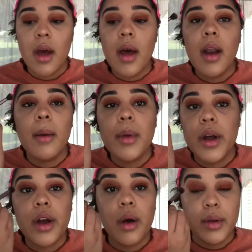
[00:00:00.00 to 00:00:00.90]
and I'm
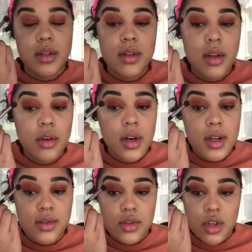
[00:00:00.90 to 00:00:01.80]
gonna go into the
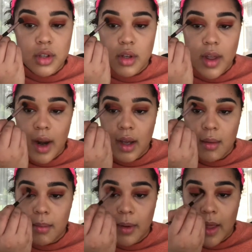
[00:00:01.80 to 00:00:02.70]
crease just so that I
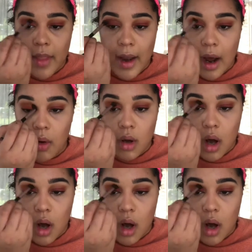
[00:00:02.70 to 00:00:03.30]
can blend that out.